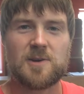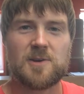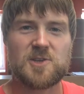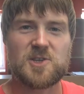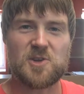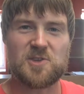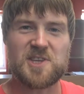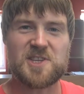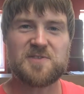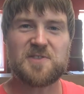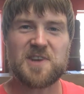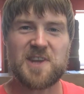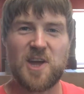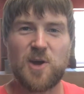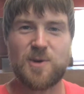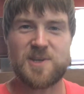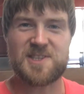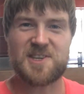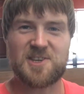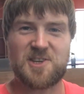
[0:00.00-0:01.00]
So this
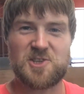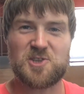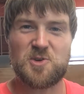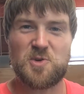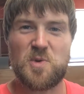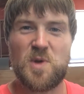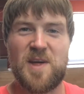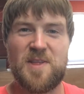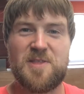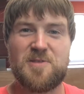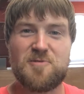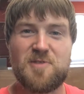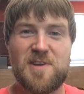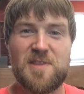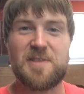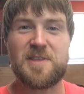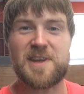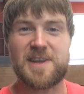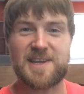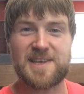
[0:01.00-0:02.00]
video is going to do
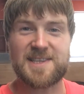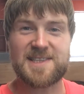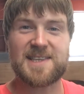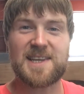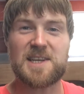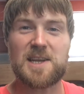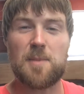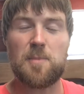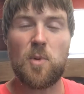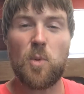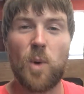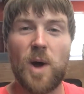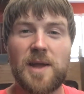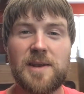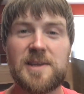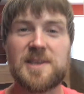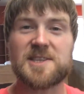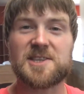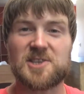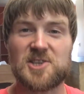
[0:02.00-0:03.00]
three things. Number
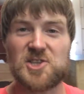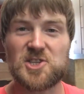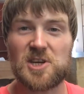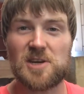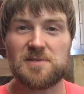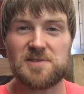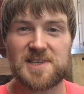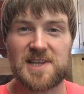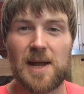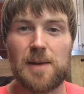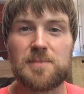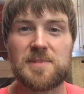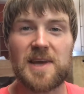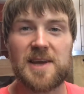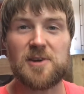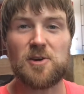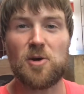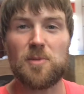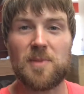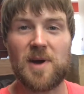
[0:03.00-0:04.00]
one, it's going to serve as an
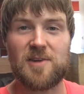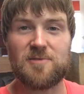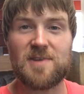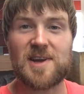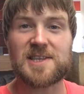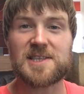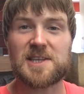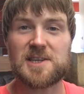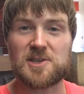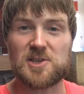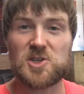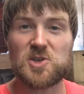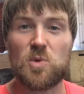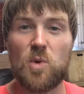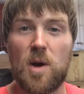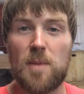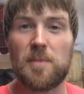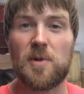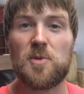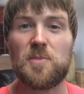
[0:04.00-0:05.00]
update on my resting
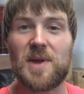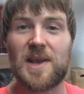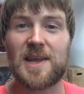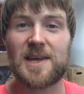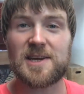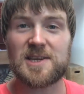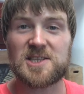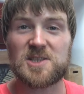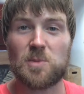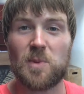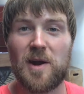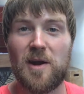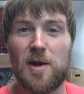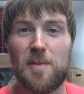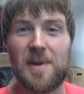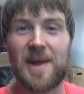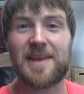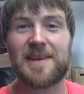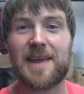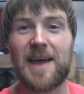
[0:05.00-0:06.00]
squat mobility as to where
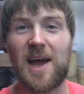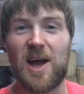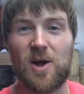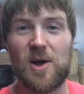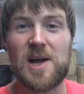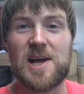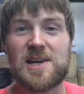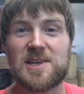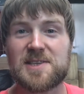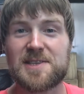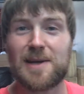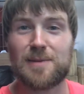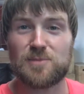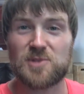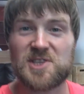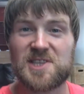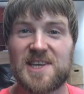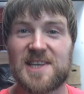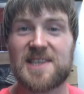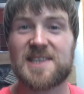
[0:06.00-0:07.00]
I'm at now, some
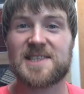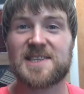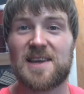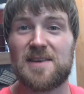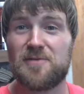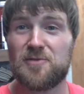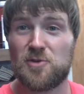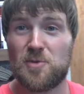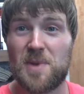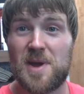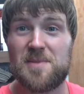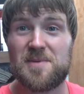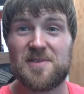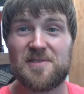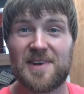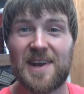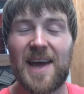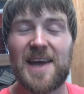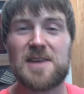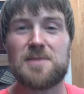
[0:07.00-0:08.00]
6, 7 or maybe
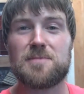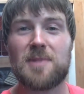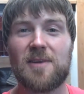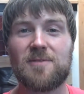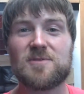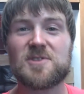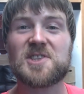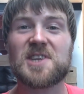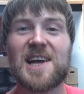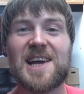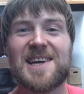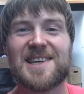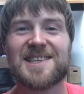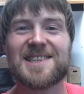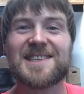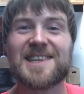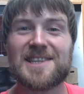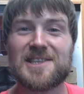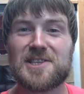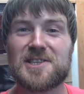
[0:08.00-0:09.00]
even 8 months
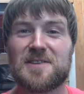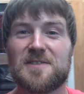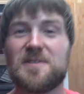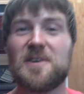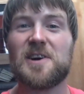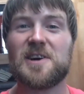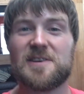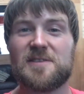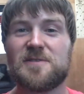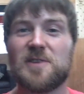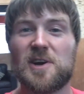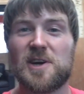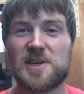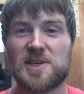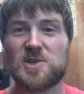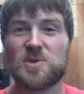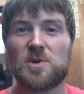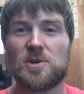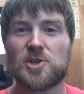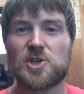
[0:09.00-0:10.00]
since the
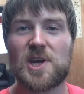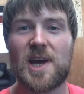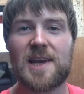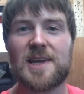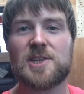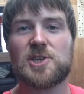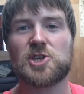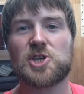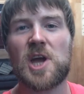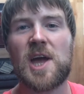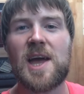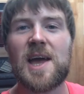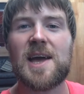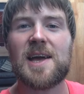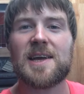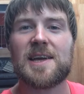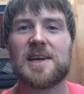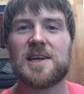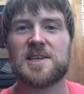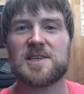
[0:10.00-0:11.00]
30-30 squat challenge.
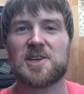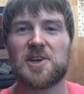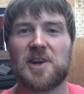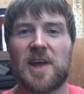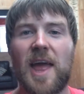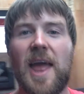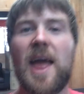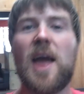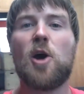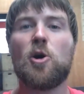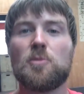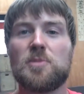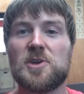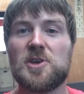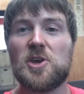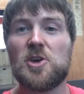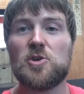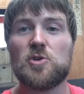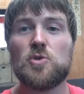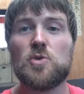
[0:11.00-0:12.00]
It is going to help
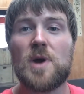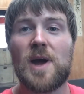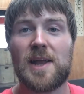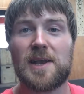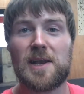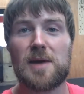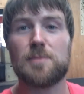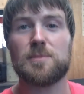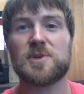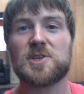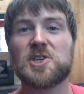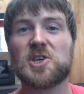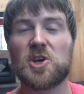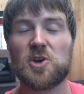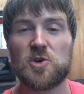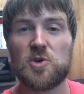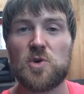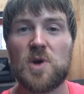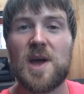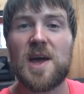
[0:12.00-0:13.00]
you at number
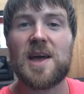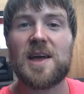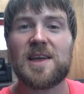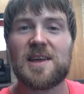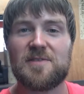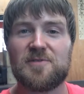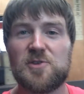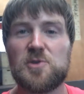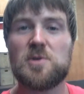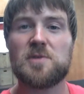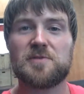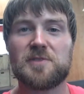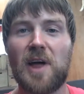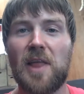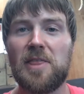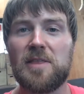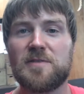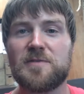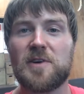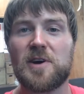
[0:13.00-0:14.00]
two, if you have
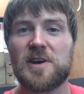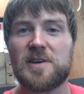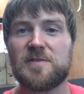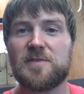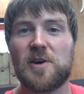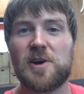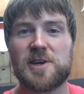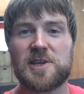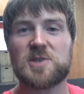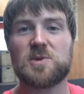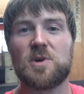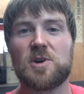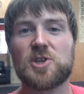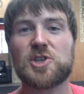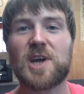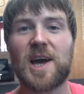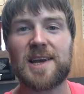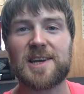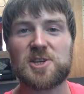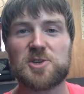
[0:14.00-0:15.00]
done the 30-30 squat
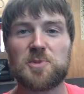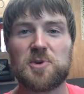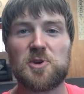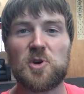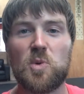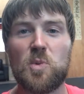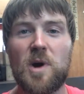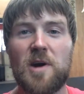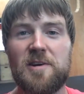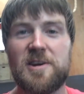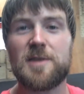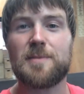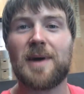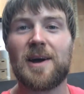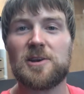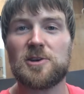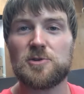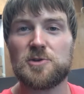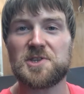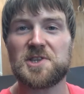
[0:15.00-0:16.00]
challenge but you're worried
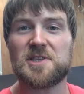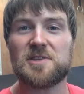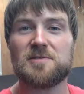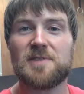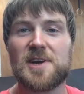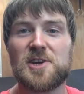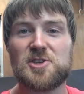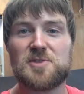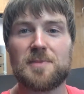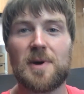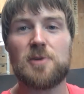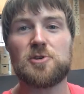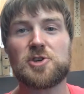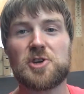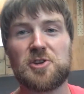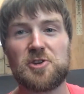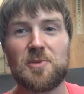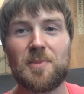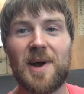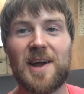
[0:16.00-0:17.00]
about losing the range of
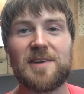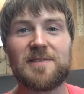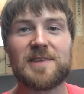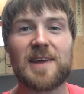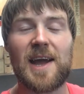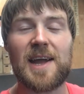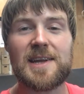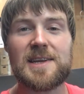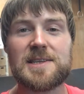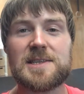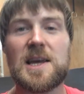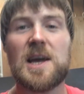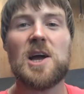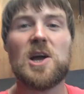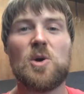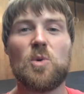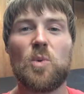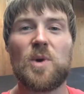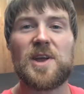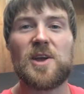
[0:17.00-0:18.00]
motion you may have gained.
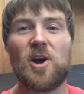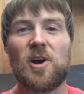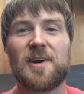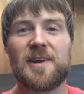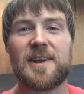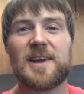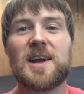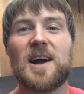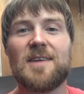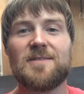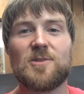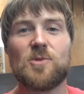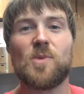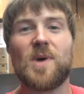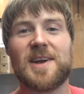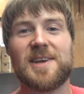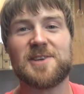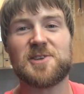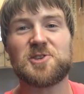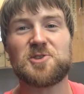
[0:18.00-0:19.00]
We are going to cover
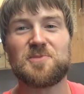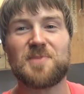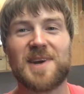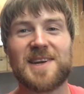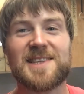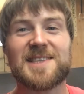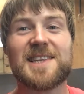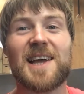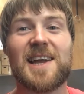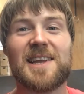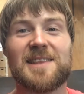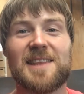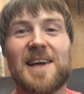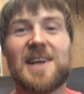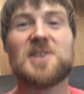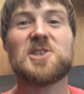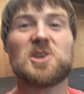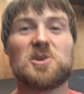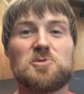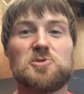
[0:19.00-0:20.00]
ways to maintain
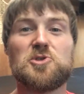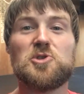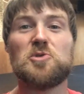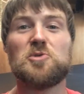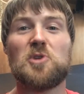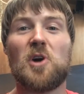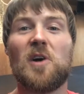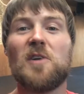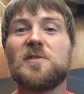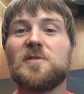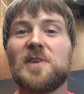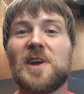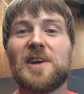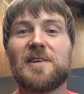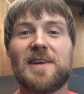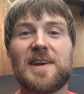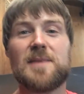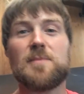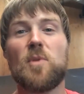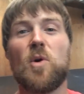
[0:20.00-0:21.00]
that, so do not
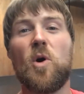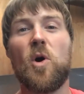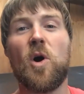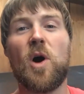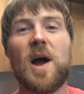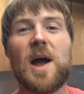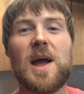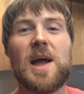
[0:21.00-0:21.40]
fear anymore.